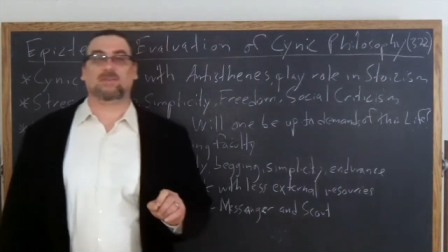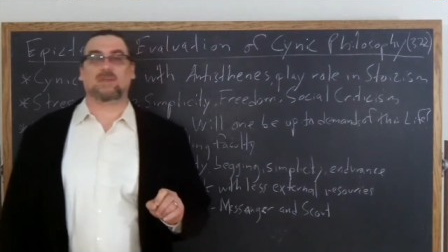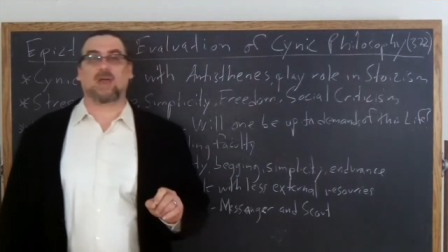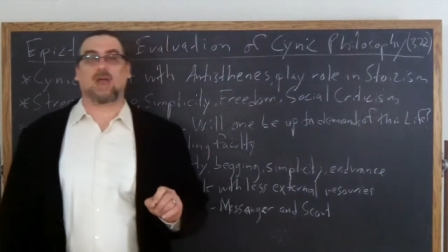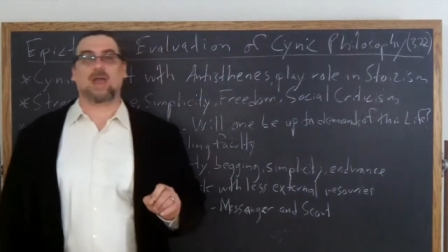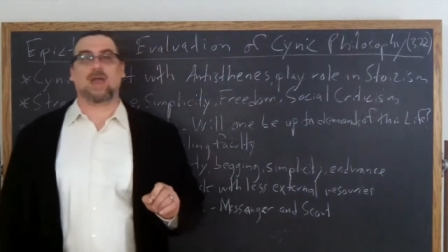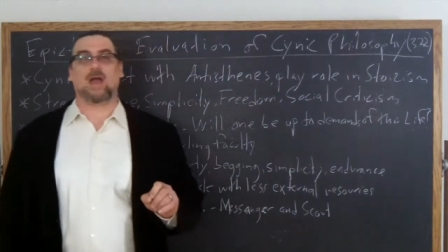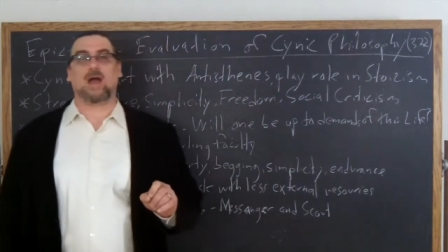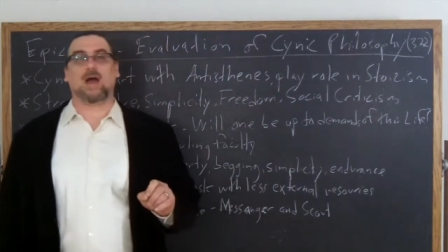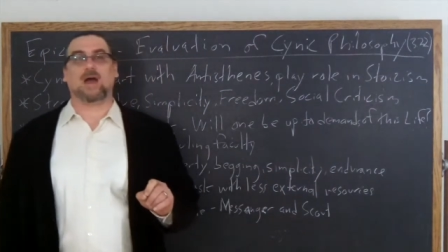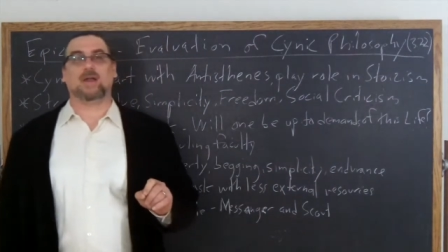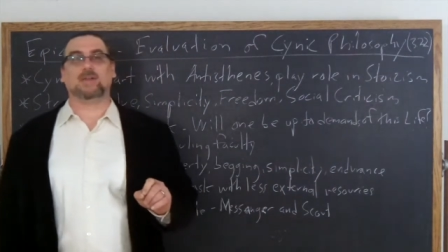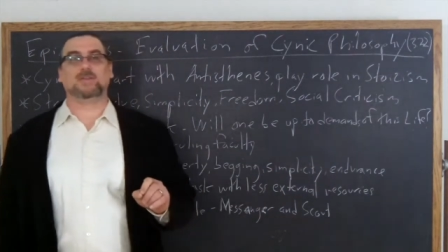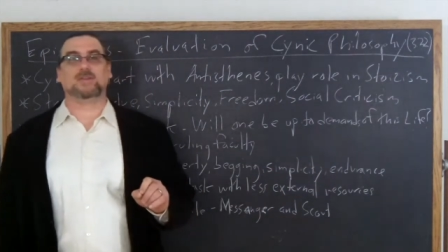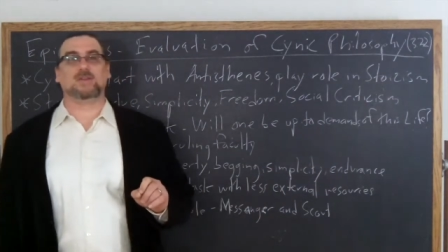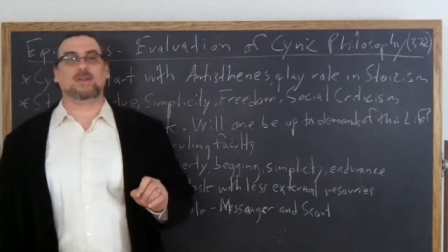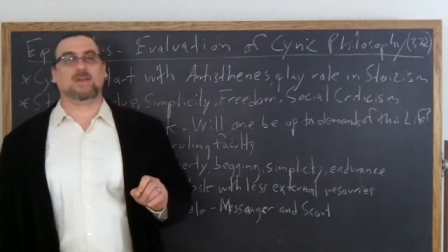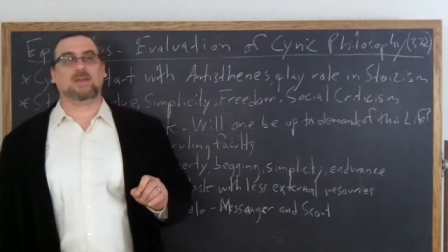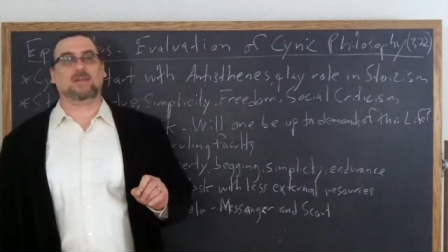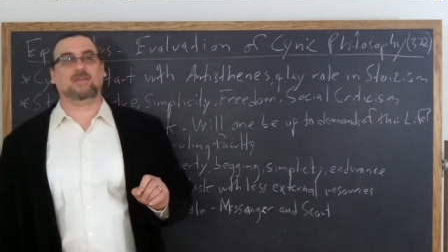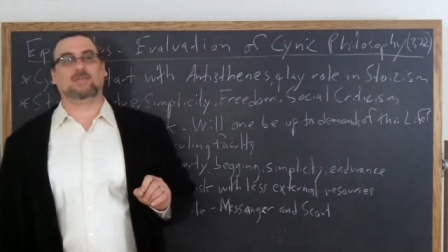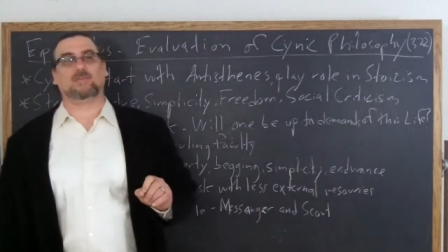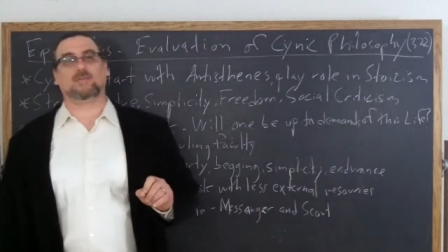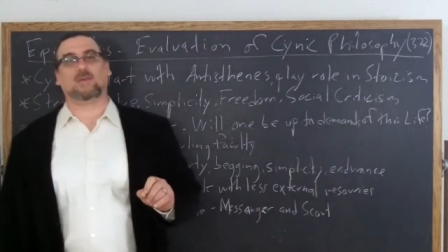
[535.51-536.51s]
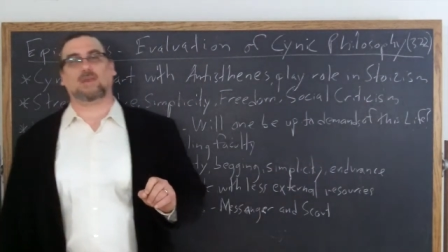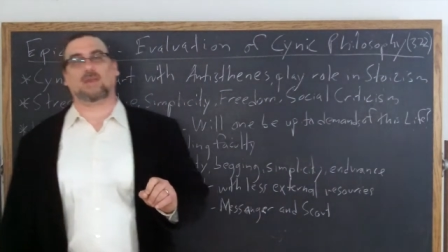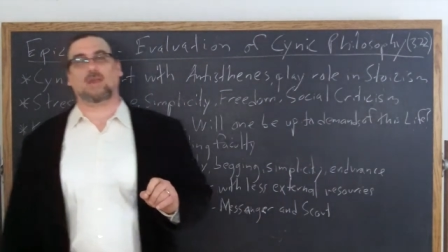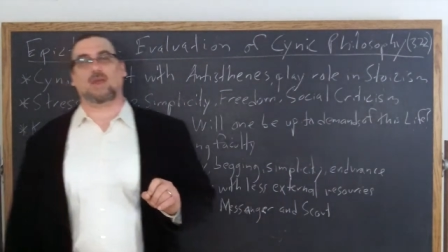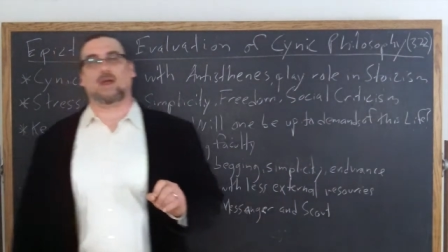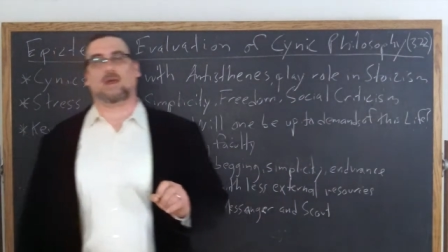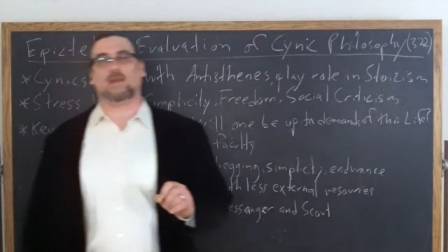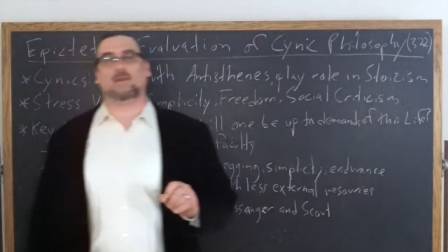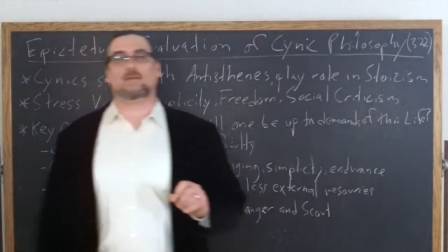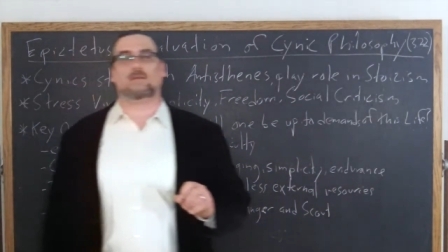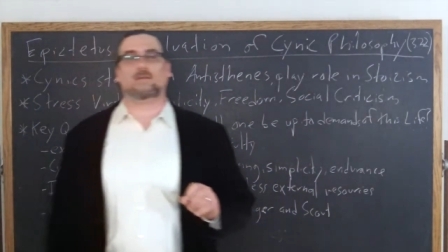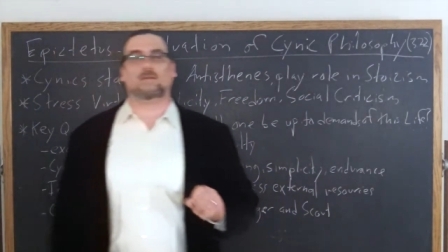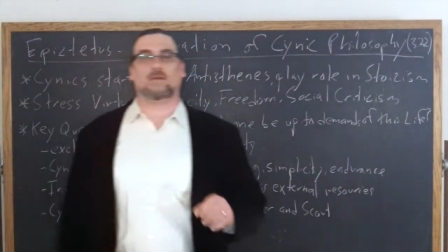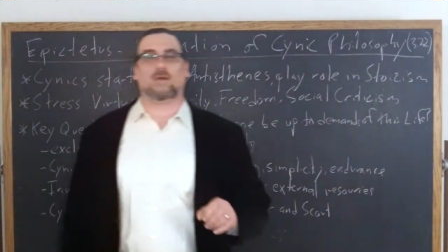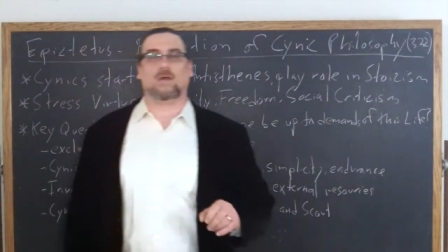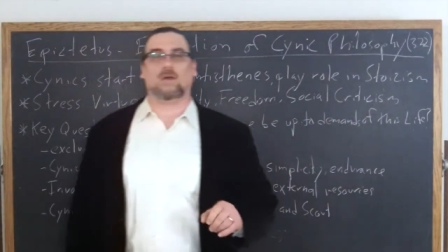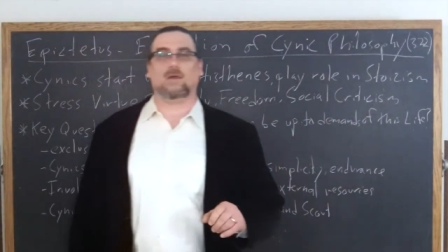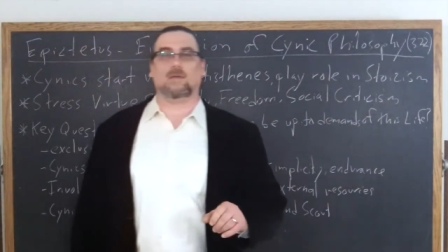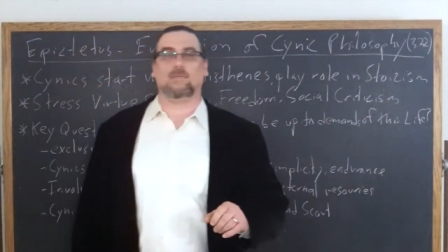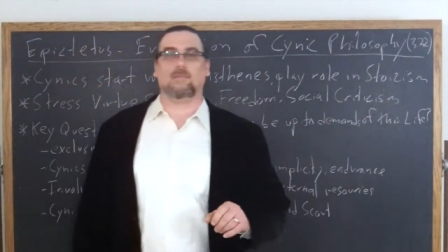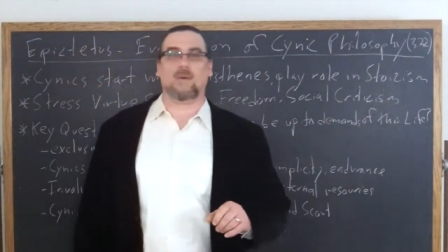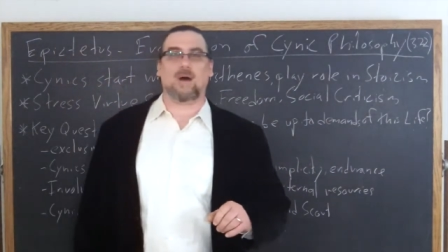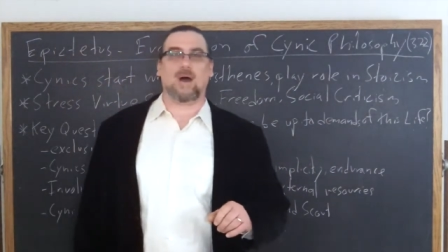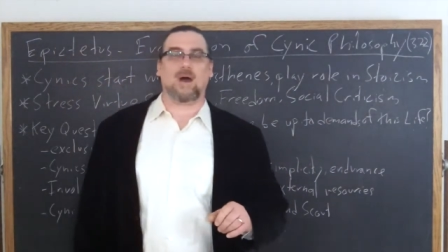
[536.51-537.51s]
Diogenes, again,
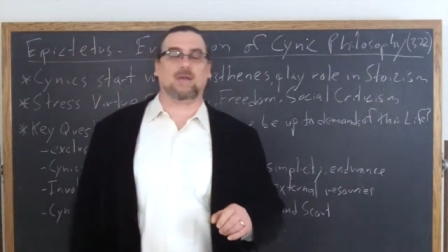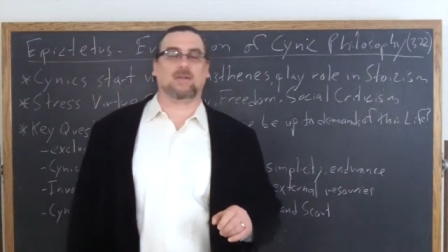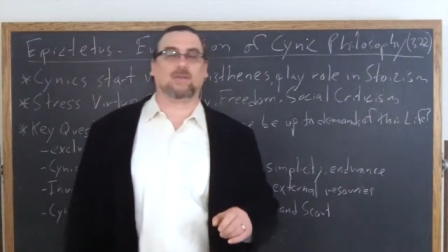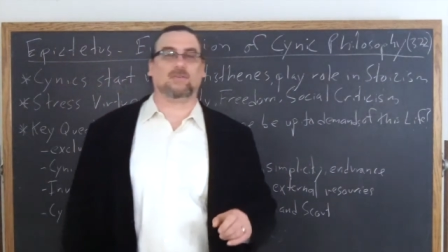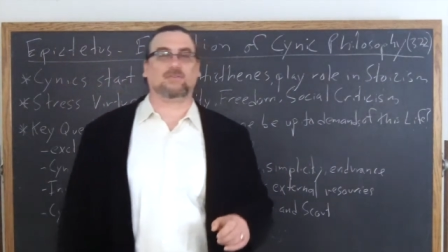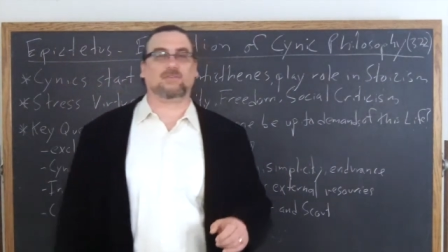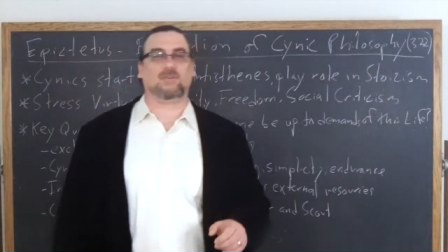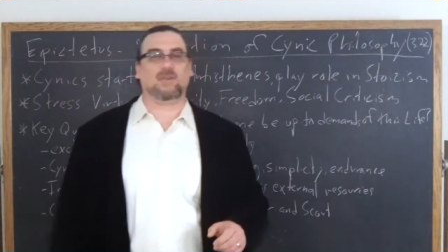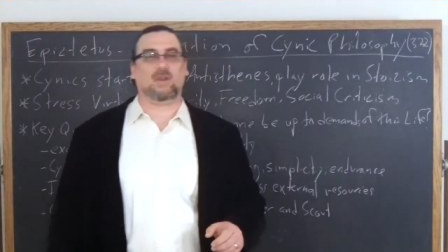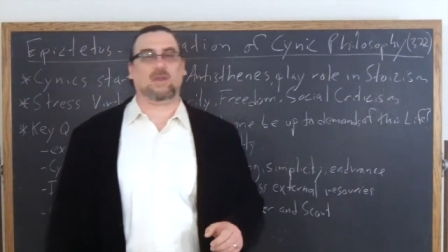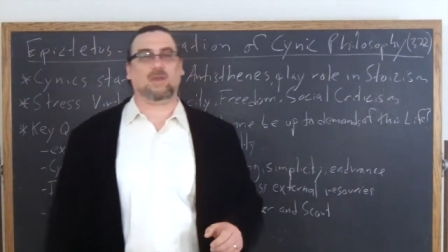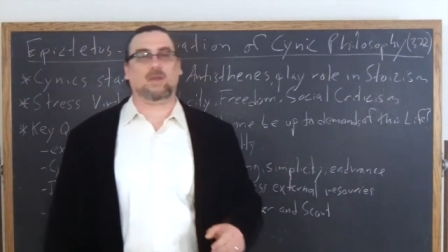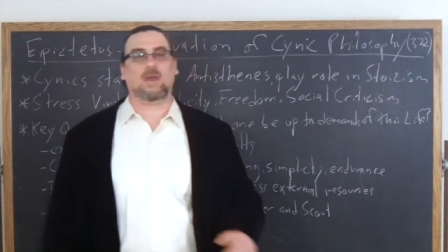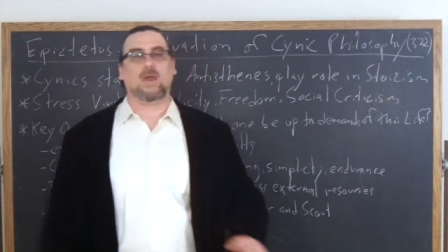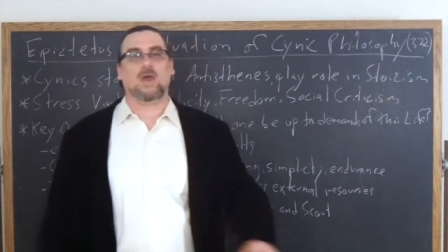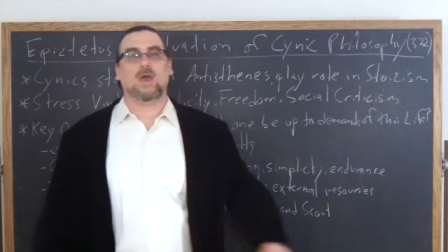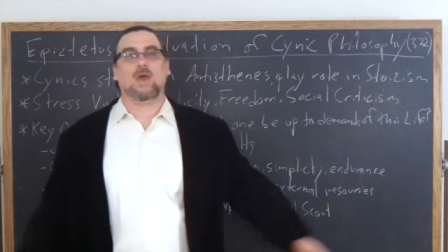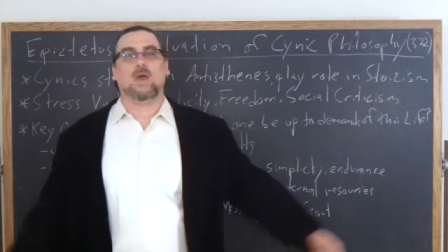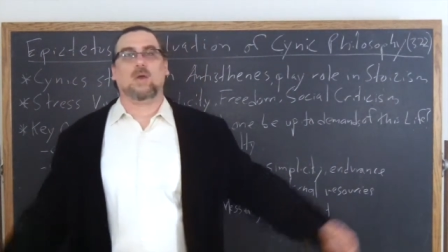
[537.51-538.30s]
uh, model cynic,